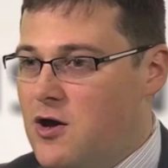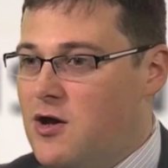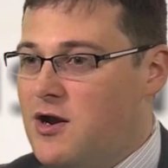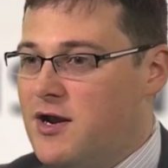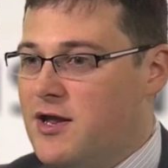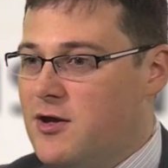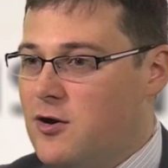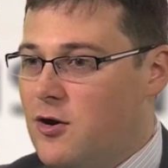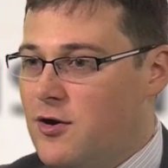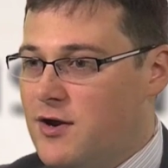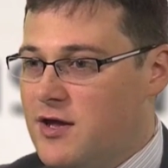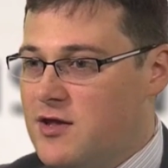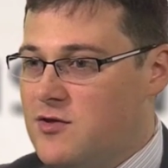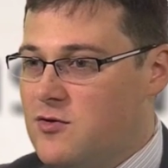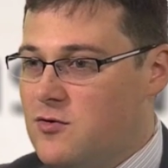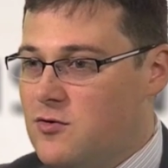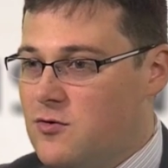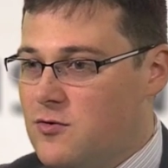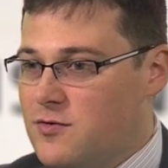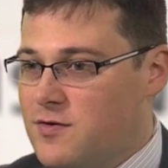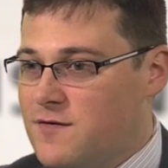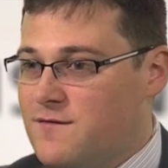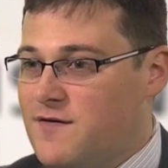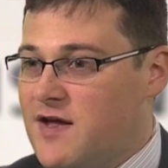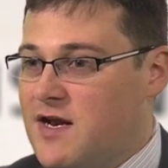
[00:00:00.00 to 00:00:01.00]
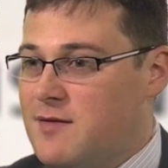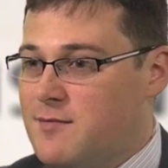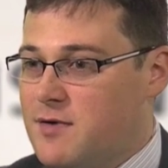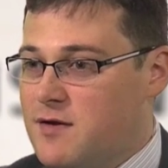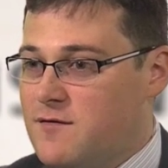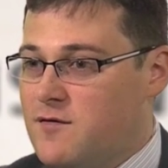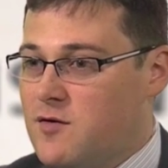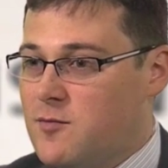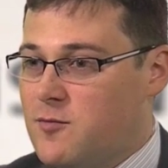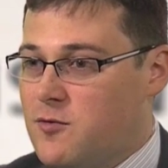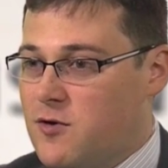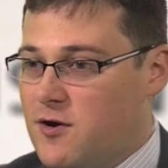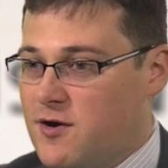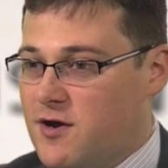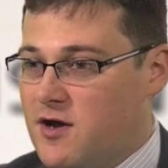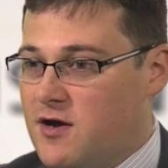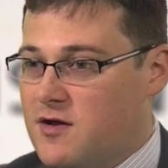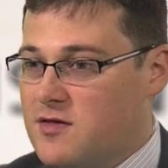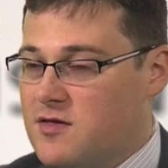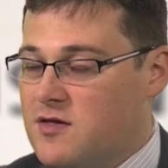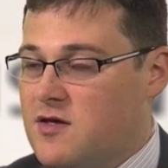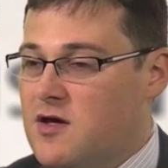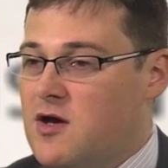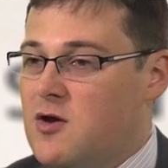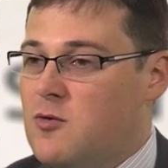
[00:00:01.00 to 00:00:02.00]
early on in your development of your
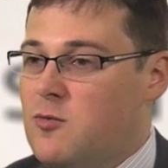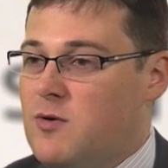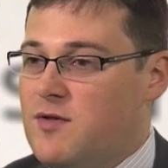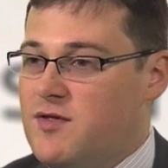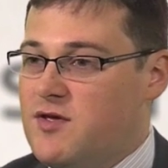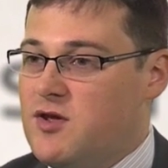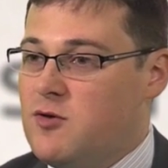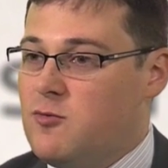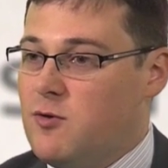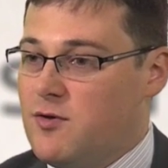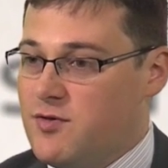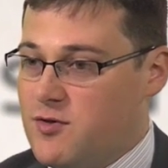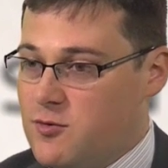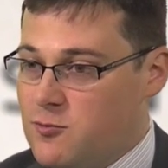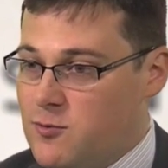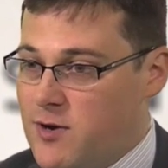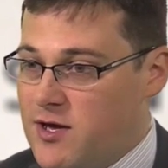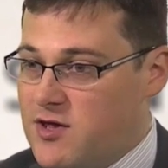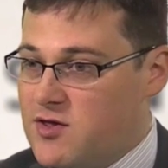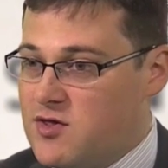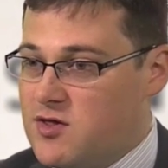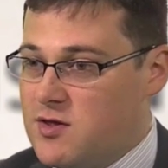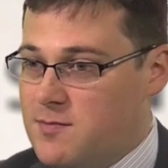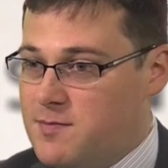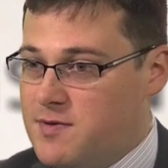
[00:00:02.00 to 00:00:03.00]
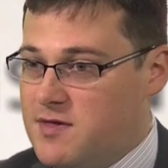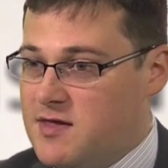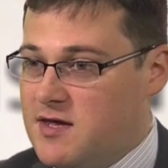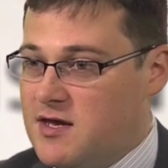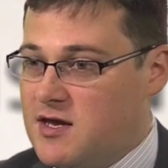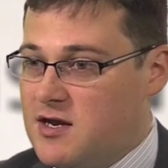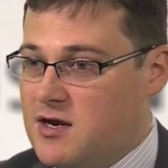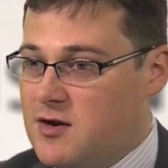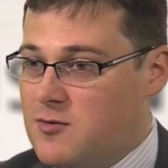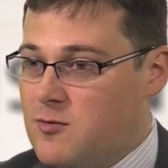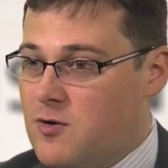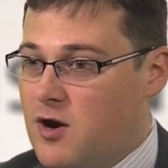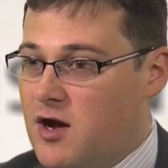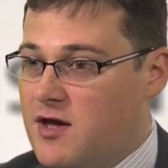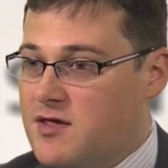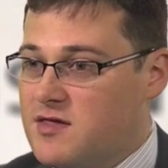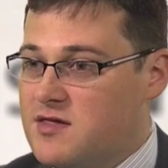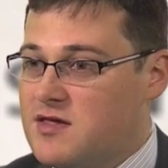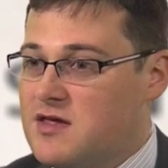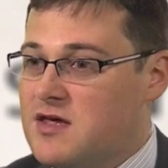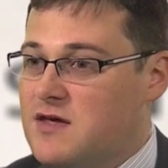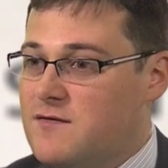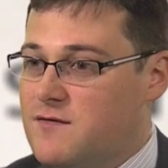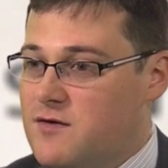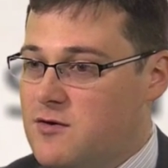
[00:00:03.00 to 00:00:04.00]
product whether you want to register particular
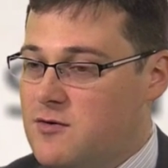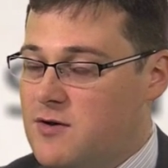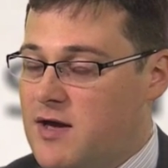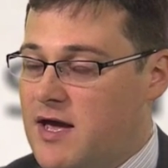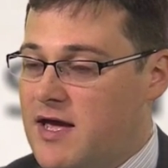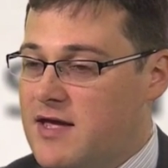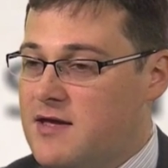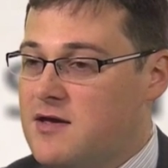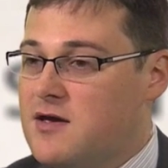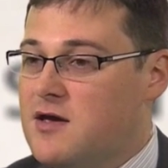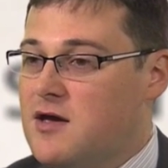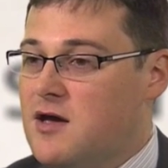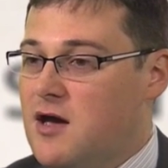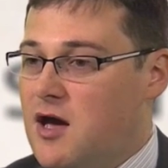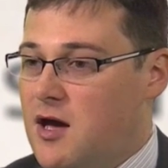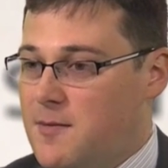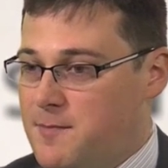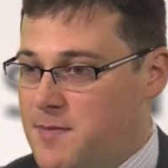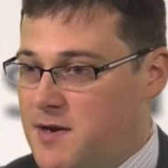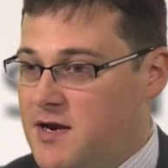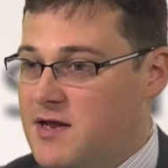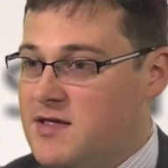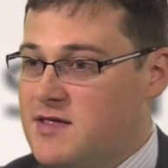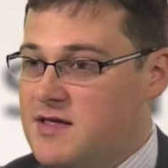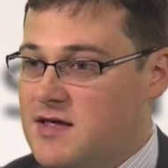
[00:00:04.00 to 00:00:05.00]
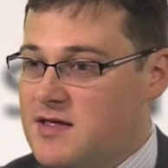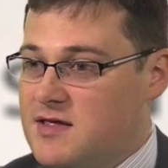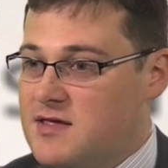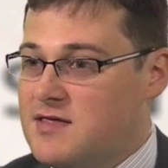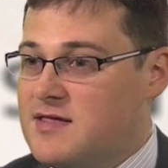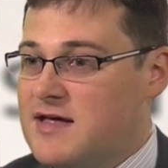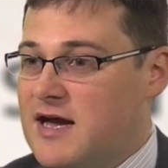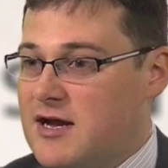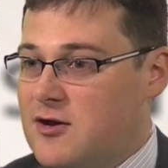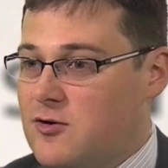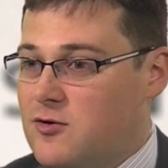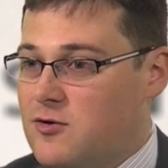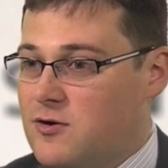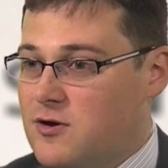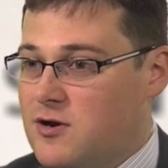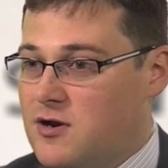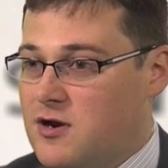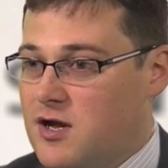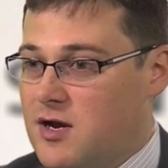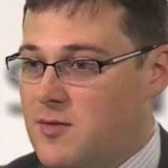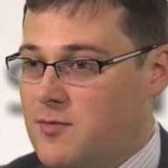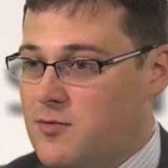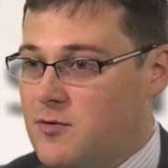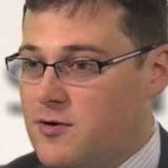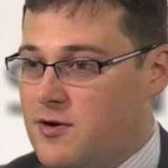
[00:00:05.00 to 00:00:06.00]
rights to give you a ability to tackle lookalike